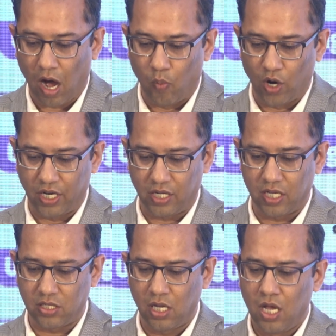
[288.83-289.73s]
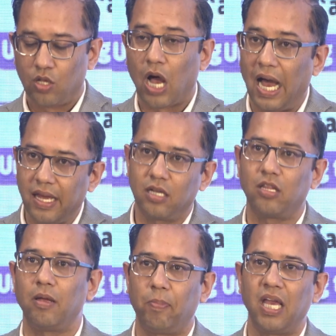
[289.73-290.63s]
what it is. Higher
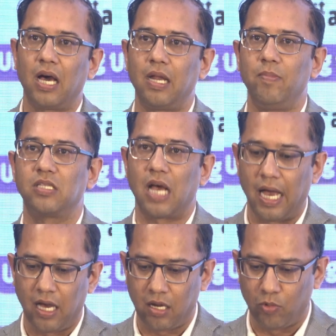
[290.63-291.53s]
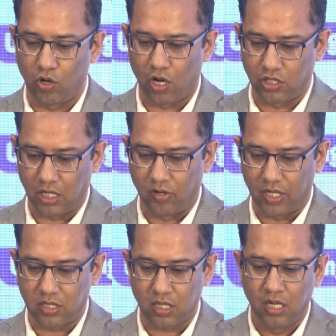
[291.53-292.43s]
the PRA means higher immunological
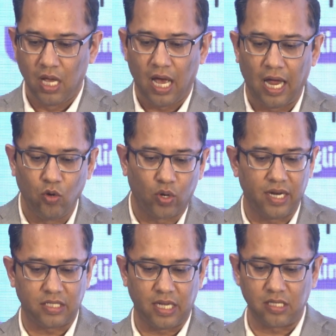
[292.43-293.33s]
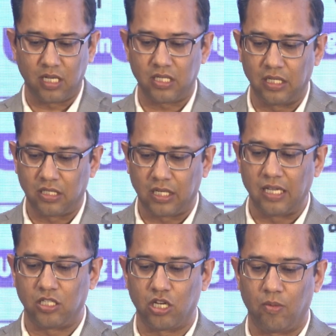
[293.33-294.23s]
risk, and you can assess the
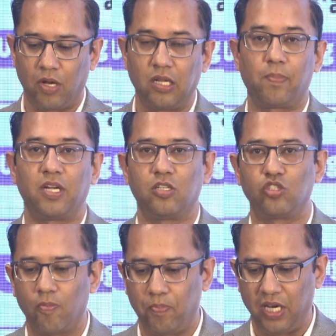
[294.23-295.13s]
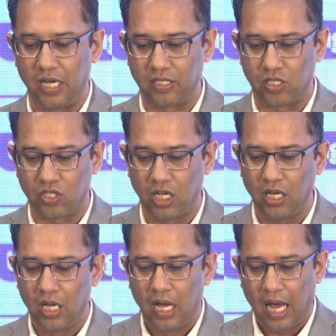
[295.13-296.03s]
sensitization by the presence of pre-existing
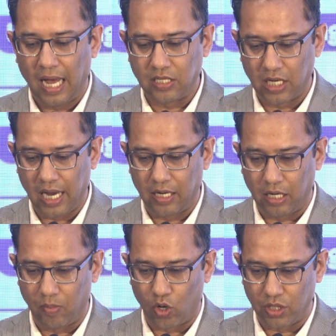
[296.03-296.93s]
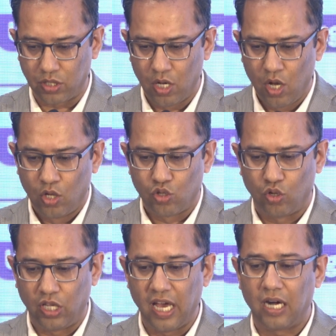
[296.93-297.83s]
HLA antibodies. So
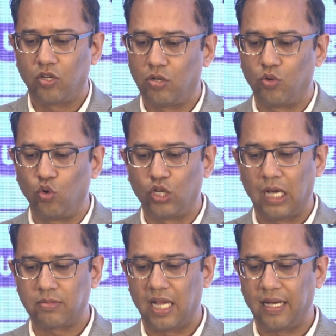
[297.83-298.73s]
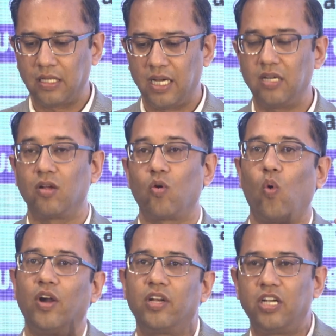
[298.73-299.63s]
they are two types, like I said.
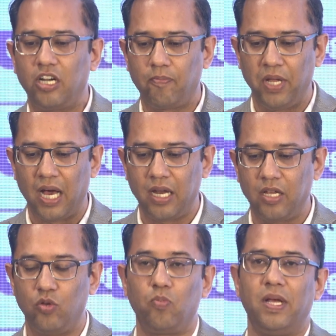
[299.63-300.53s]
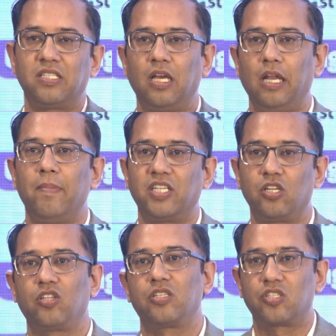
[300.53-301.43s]
Quantitative PRA, you basically
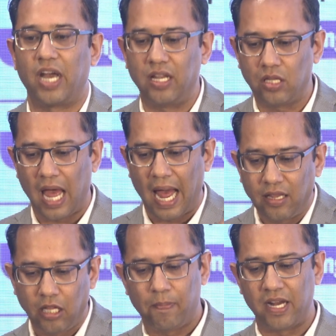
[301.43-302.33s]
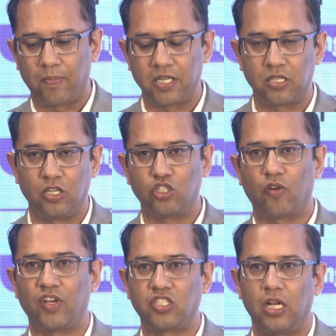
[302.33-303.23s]
measure the strength and the percentage
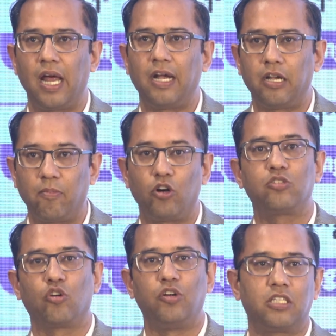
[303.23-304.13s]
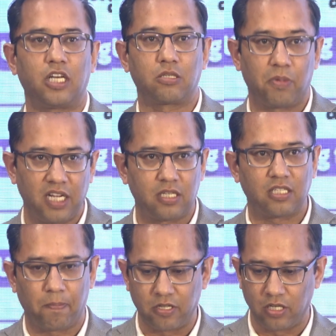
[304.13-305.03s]
of HLA antibodies, is expressed as
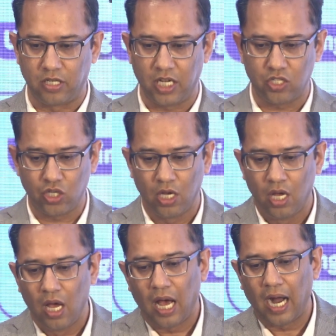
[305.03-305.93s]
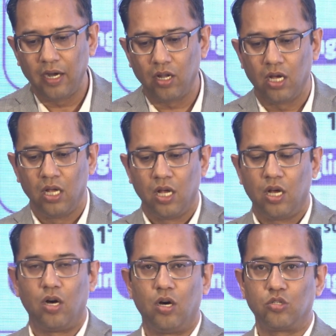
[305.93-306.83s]
a percentage. And
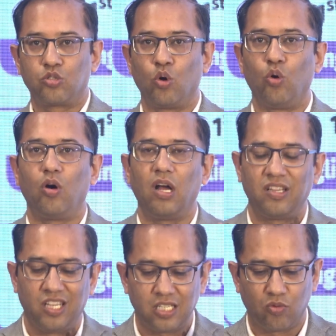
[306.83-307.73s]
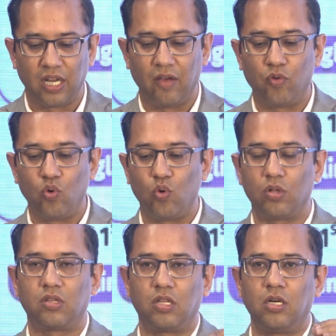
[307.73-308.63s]
so this will give you
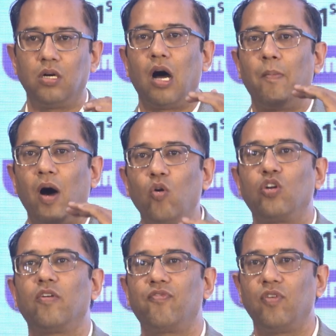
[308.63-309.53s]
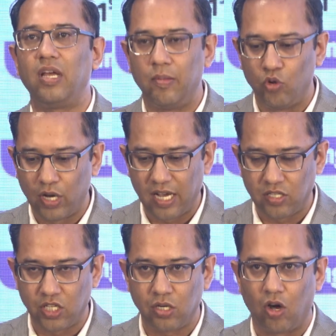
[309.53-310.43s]
the amount of
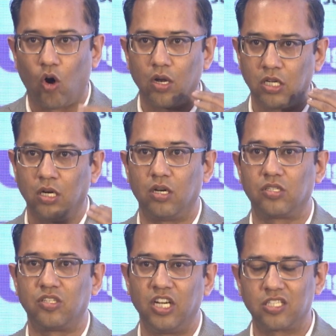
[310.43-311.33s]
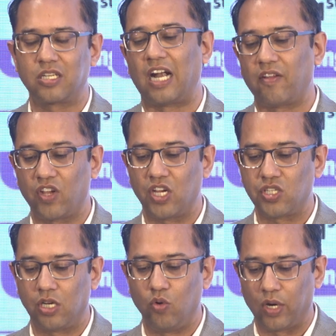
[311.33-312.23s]
immunization or the risk
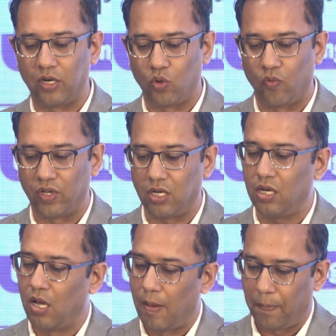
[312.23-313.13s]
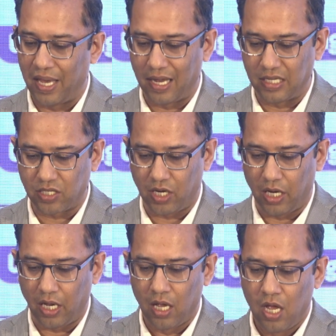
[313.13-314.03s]
stratification you can do with the PRA
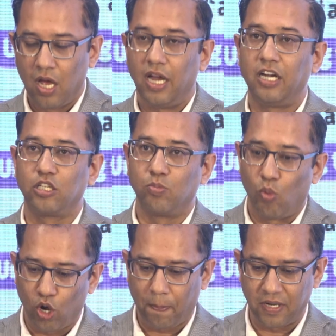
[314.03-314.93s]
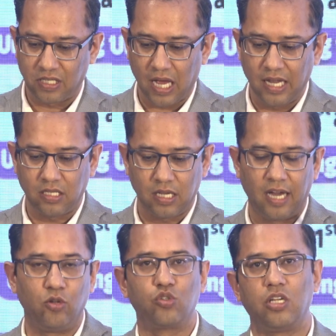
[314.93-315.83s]
screening. It is more precise
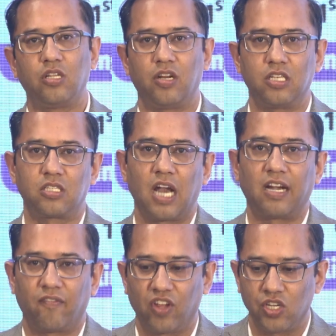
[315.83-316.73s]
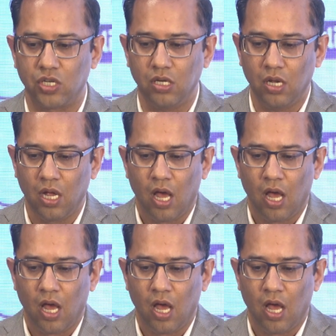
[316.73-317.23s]
and used in the risk stratification,